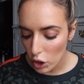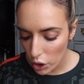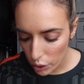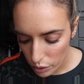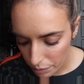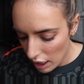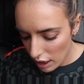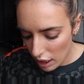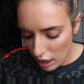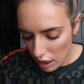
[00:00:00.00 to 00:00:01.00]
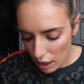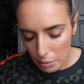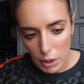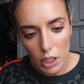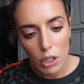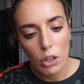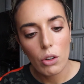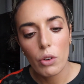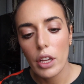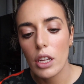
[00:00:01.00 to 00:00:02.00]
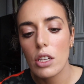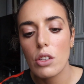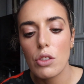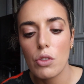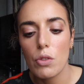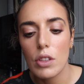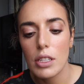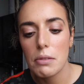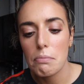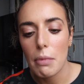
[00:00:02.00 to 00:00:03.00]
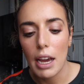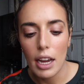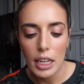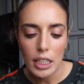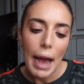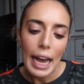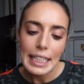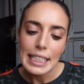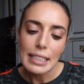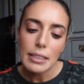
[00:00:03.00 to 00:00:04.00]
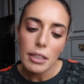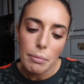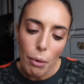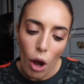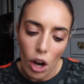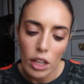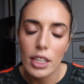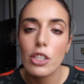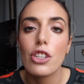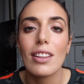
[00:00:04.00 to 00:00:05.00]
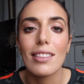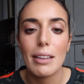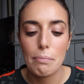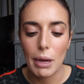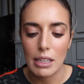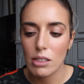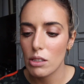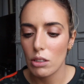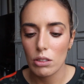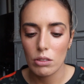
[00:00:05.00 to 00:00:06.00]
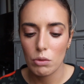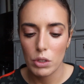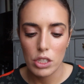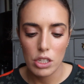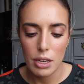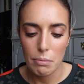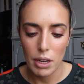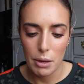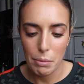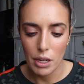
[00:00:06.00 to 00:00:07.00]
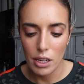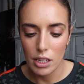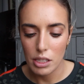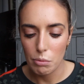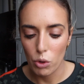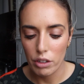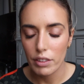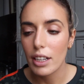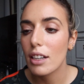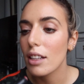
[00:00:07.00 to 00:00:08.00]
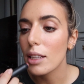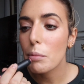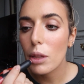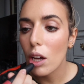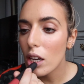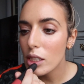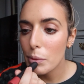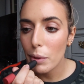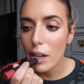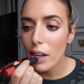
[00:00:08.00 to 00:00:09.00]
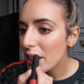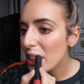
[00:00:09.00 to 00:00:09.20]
Cute. And then I'm gonna go into this MAC Patent Polish Lip Pencil, which in my opinion it's more of like a lip gloss, but